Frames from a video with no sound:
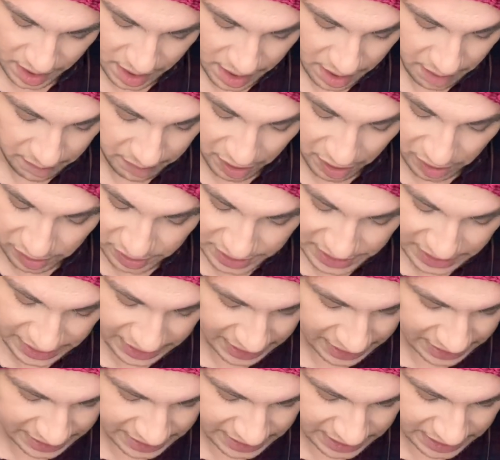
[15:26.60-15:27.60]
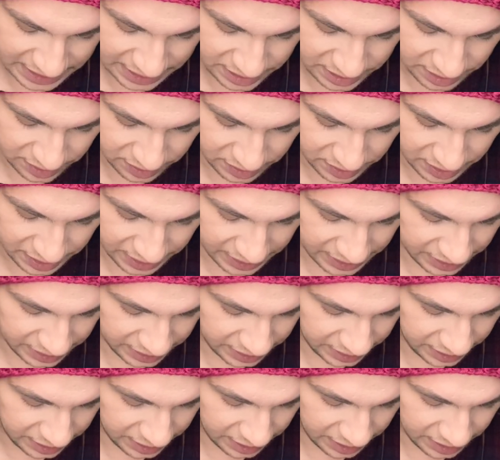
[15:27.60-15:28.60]
But honestly, guys, it doesn't look
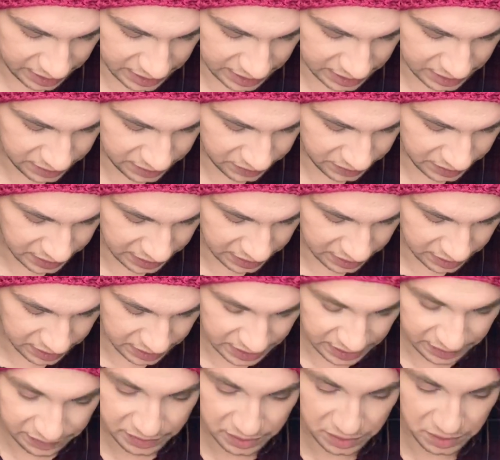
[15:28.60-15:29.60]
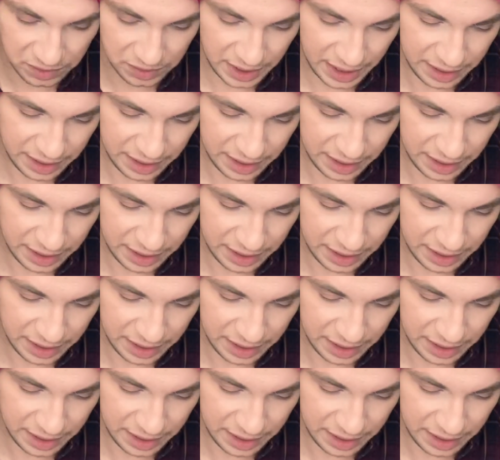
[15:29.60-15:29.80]
any, it doesn't really look difficult.